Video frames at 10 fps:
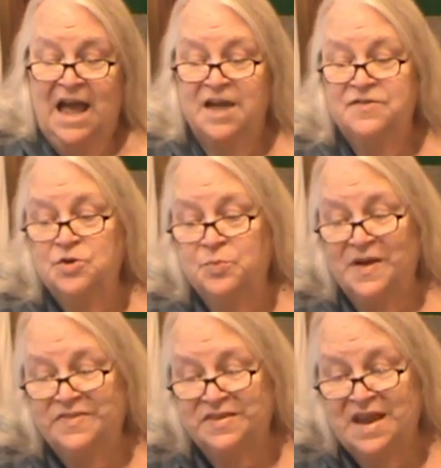If you
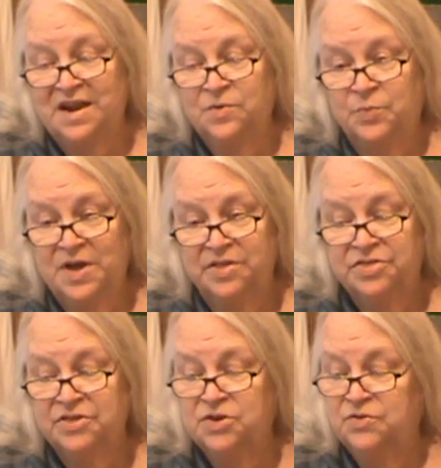resonate
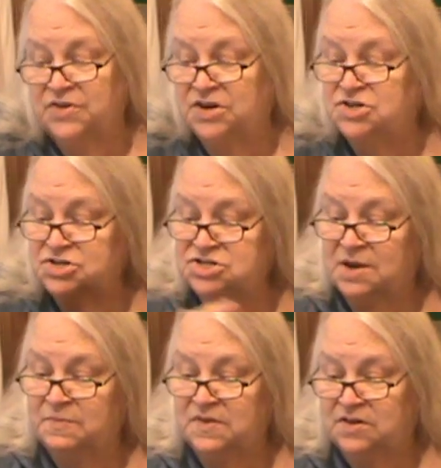with using
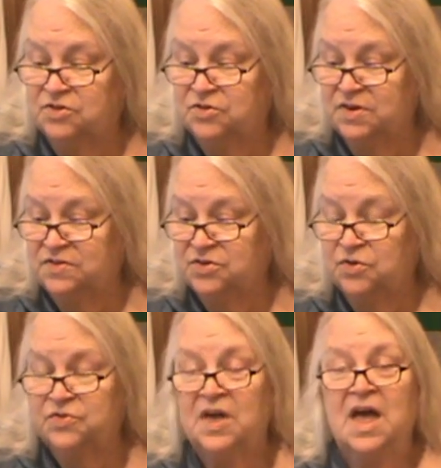gems and
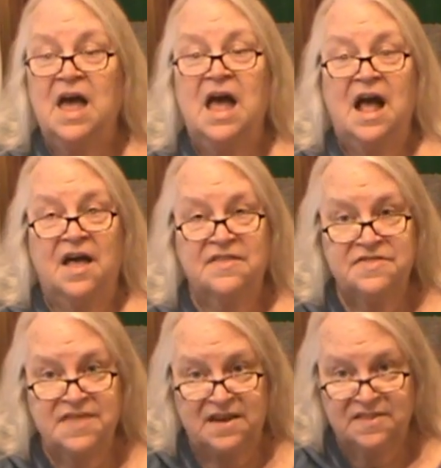crystals,
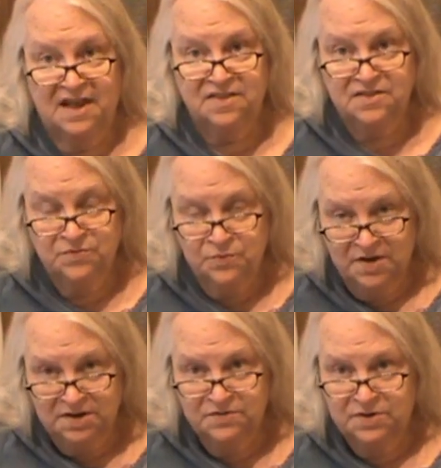then that's
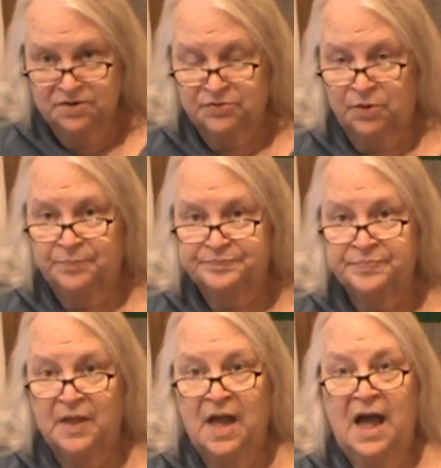wonderful.
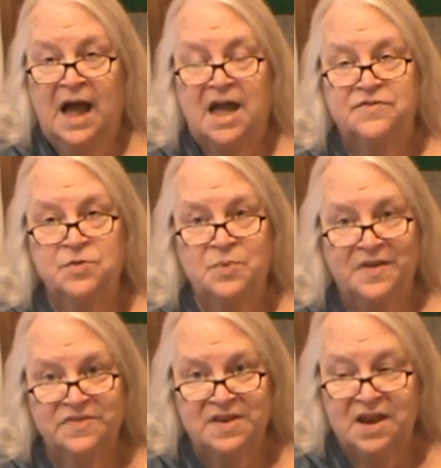If you
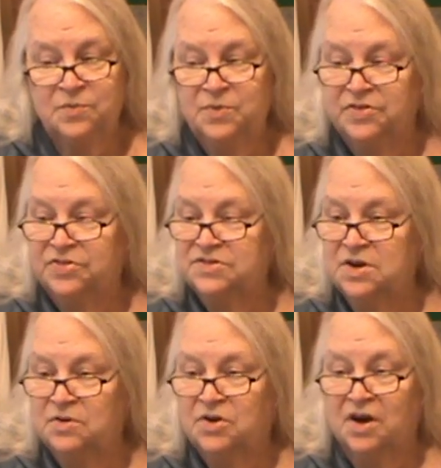resonate with
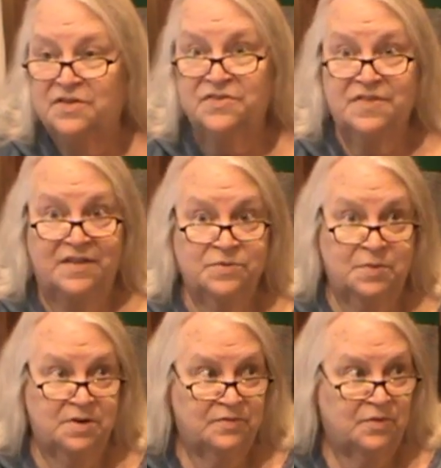material harms, that's
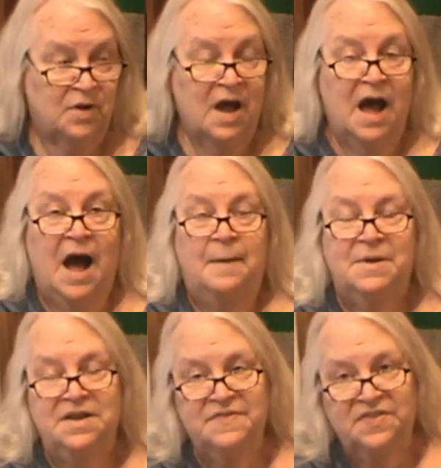wonderful.
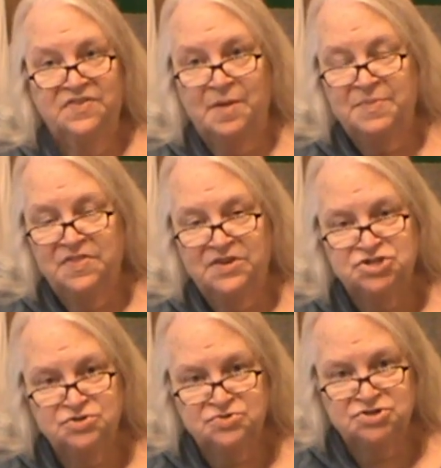But if it's something
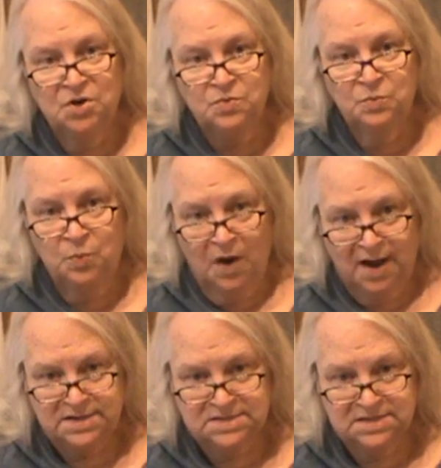that you don't
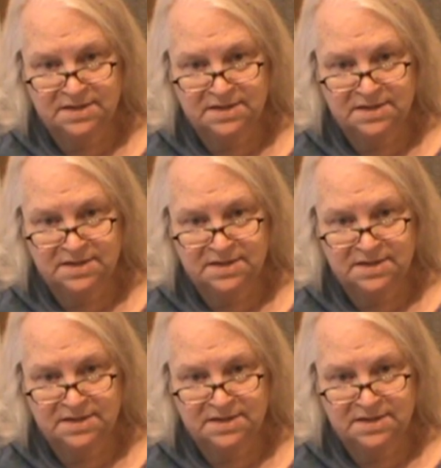want,